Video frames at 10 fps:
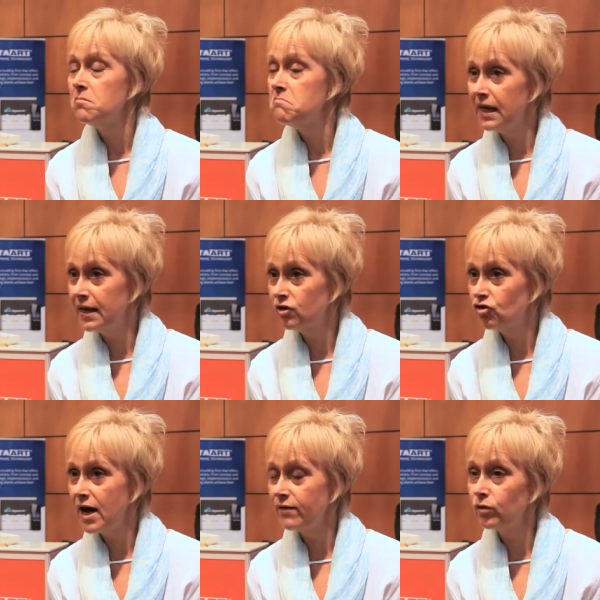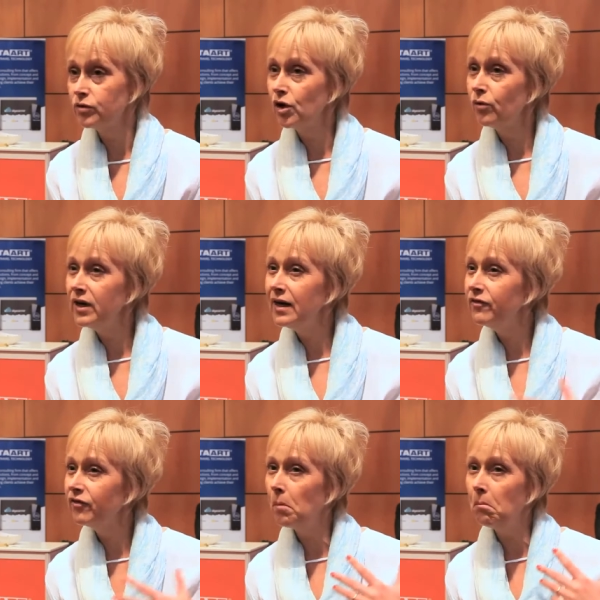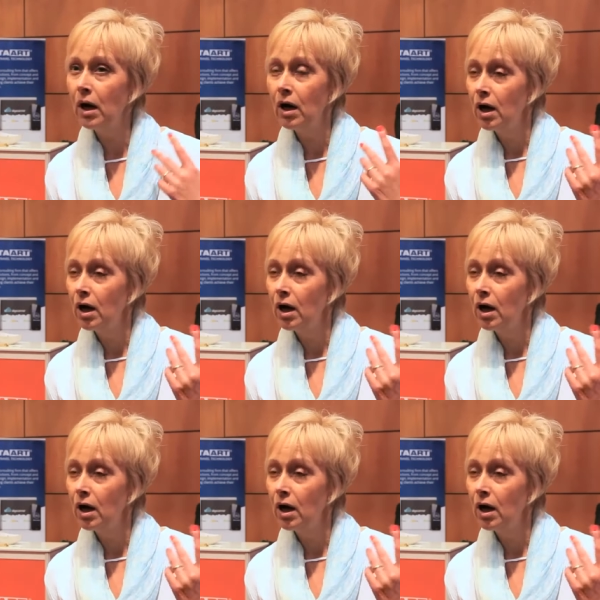Miki Travel. So really from